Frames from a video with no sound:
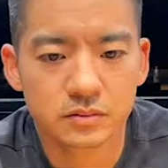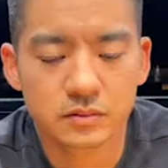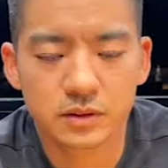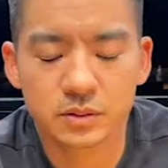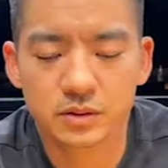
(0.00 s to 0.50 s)

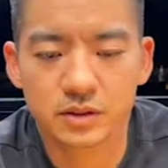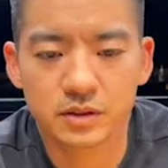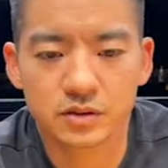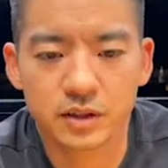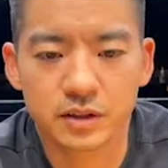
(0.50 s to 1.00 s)
So it's a
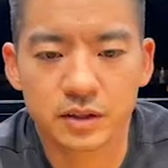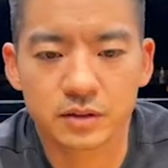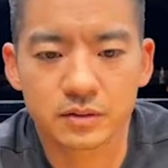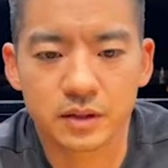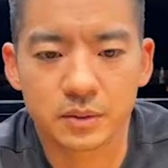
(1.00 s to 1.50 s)
strike
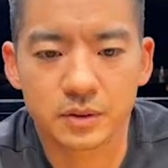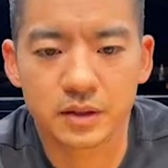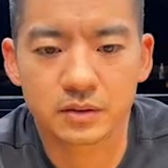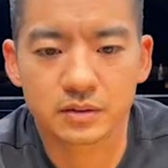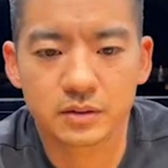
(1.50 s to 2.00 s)
down, top
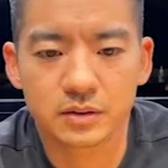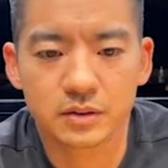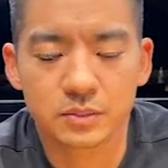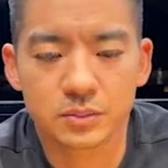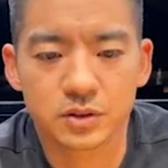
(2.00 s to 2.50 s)
down,
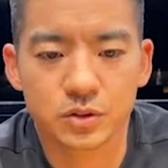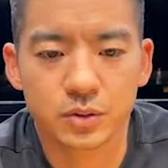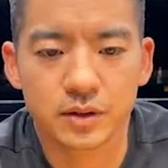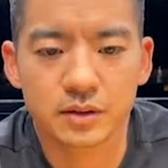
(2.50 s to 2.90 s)
push away,